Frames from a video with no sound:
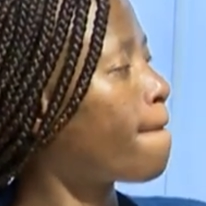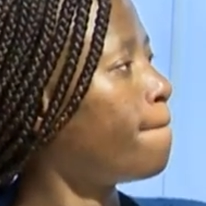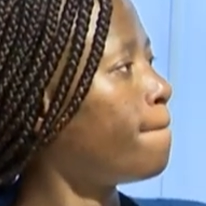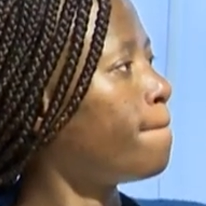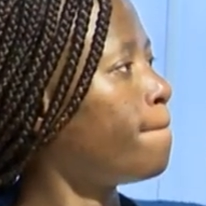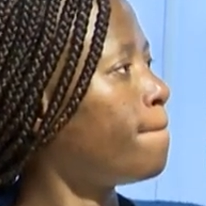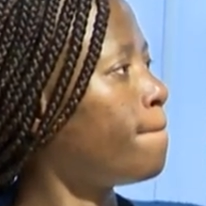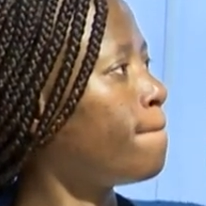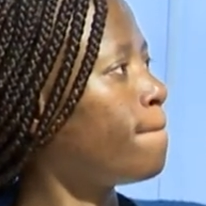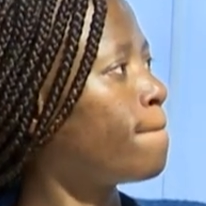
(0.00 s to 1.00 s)

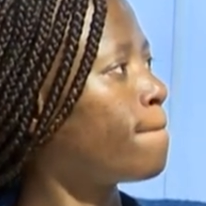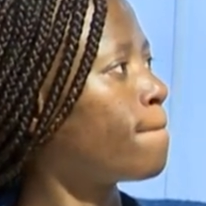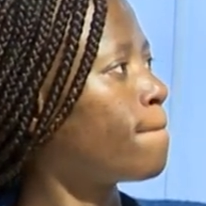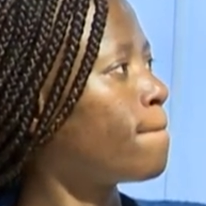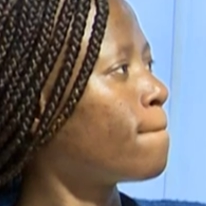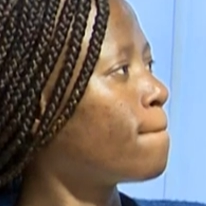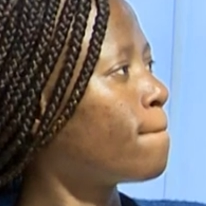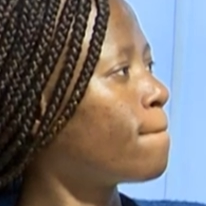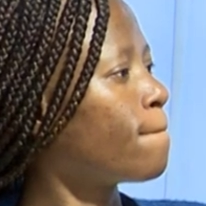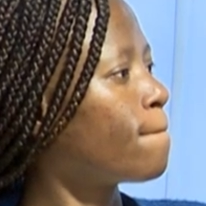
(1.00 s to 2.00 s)

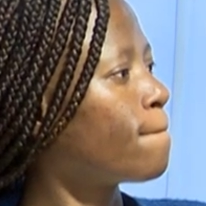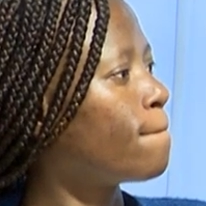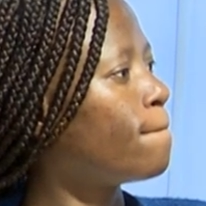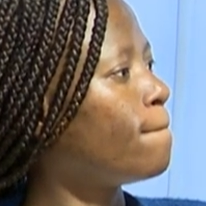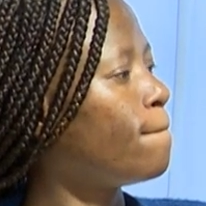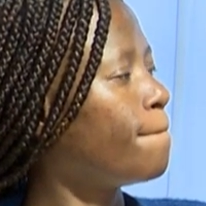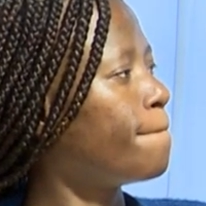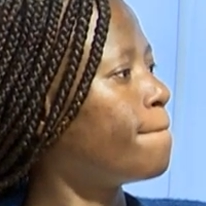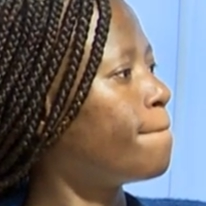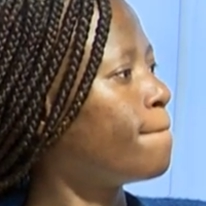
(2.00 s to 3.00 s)

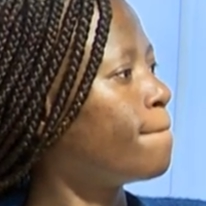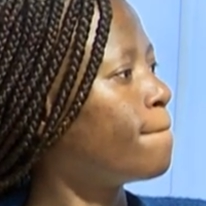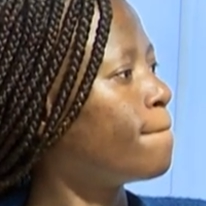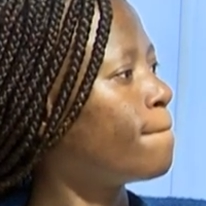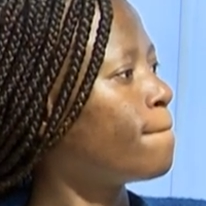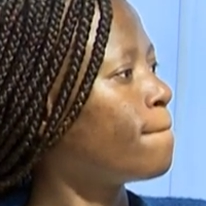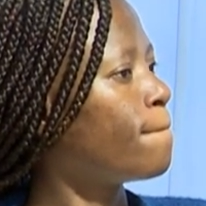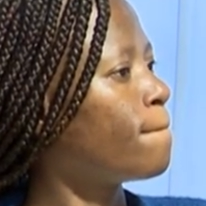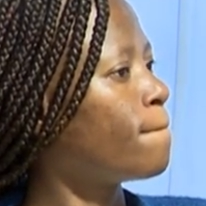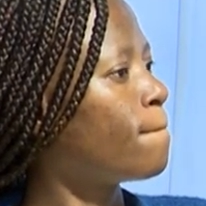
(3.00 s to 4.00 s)

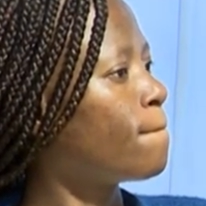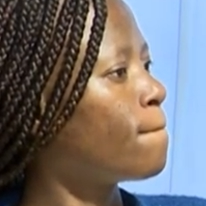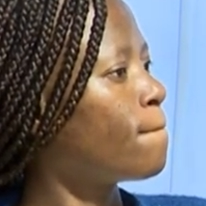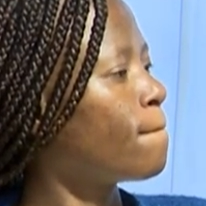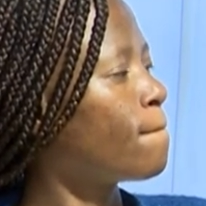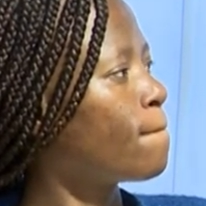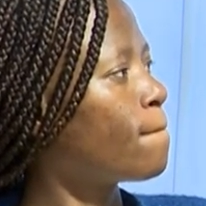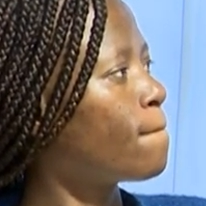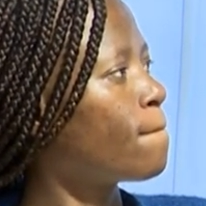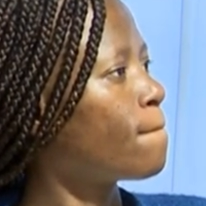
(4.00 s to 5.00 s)

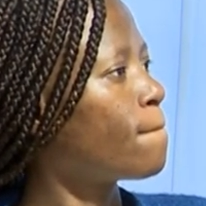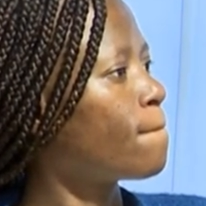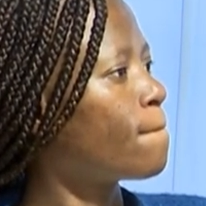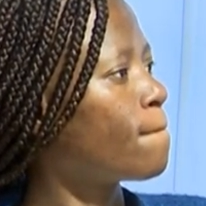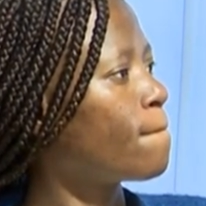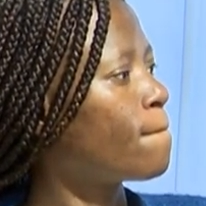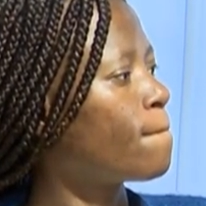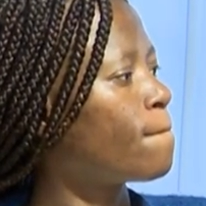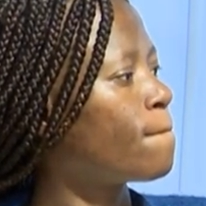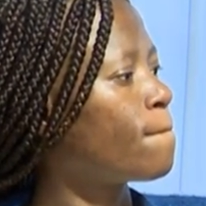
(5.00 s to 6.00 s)

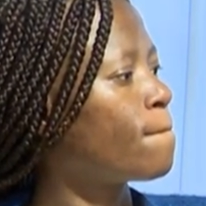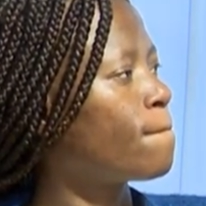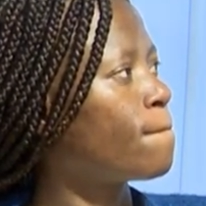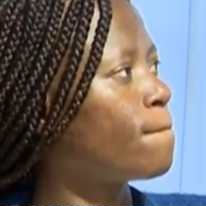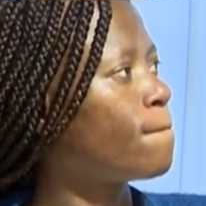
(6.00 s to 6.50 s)
(not speaking)